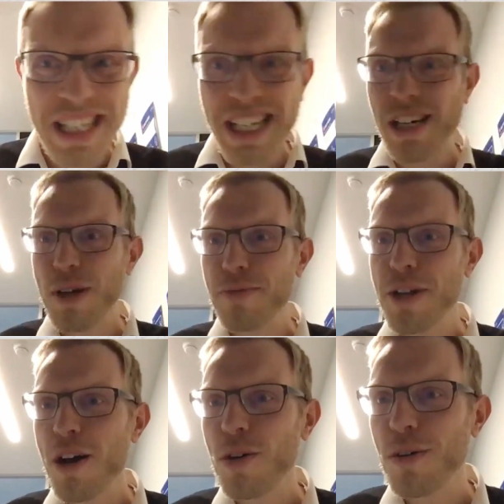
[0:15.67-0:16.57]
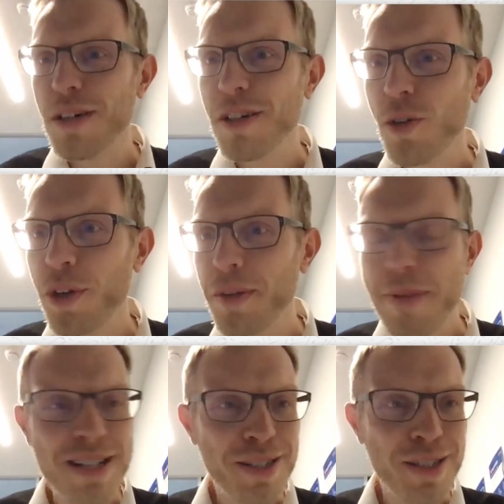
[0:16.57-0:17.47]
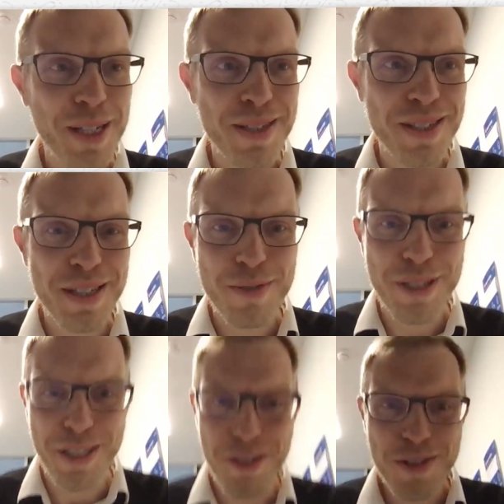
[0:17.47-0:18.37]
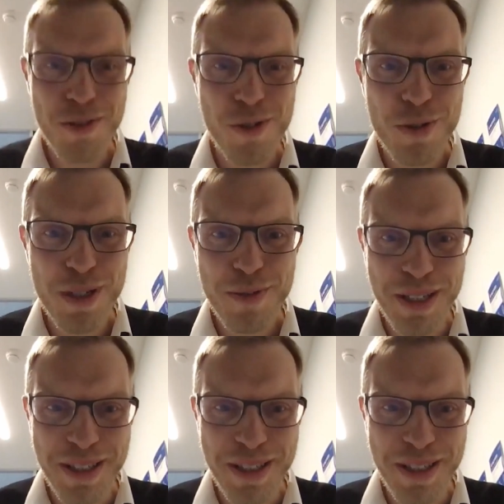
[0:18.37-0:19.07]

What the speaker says: We have now 6:15 in the evening. So good evening.